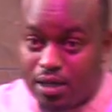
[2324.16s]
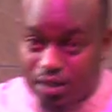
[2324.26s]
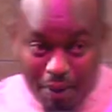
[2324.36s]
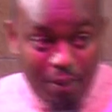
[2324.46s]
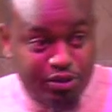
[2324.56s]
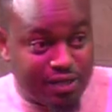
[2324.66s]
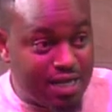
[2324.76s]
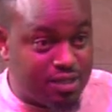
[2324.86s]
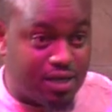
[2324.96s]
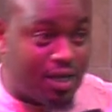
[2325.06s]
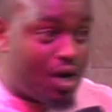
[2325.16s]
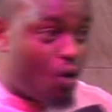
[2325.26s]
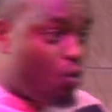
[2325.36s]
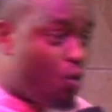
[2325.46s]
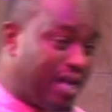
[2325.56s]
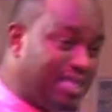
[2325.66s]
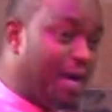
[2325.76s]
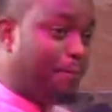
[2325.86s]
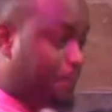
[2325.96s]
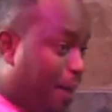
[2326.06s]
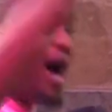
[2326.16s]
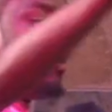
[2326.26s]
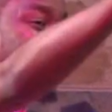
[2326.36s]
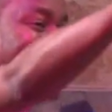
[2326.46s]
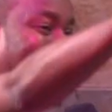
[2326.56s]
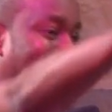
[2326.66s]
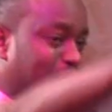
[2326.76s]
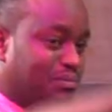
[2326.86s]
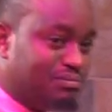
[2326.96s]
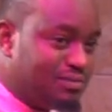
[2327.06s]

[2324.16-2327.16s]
The Bible says, when the power came,